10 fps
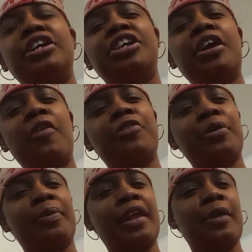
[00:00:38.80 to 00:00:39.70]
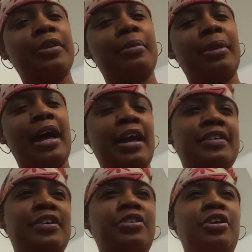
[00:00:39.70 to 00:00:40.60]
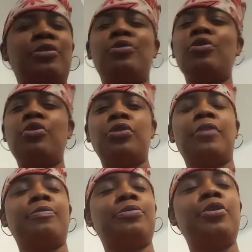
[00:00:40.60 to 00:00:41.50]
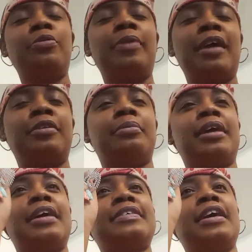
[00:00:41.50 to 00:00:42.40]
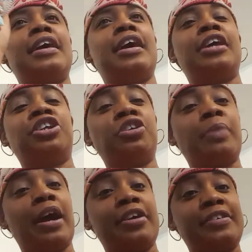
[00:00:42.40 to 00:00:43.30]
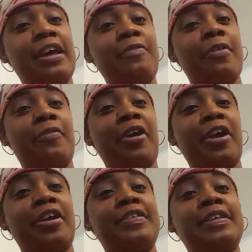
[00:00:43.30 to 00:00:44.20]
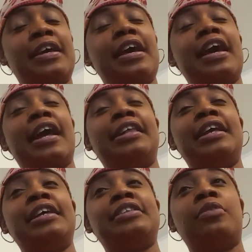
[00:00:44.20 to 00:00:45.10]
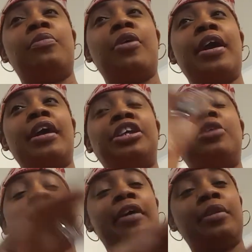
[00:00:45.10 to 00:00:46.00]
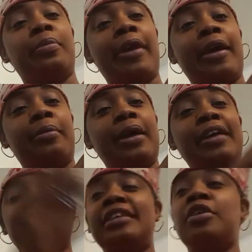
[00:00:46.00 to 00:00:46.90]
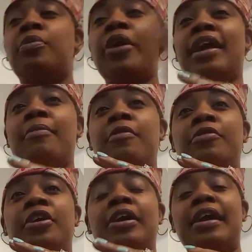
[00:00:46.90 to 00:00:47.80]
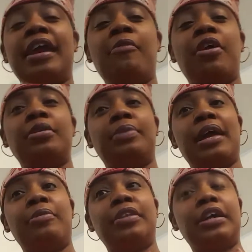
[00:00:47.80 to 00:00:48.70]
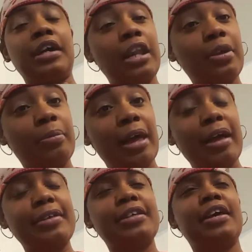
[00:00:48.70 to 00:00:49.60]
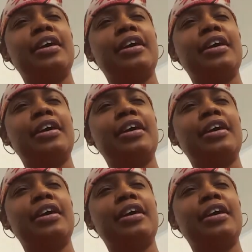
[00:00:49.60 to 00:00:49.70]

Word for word: she over there playing with the blocks. You know, cool, you you play with the blocks. She was by herself at first. And then this little boy, she was playing with the brown blocks. This little boy came over there and he wanted to play with the colored blocks.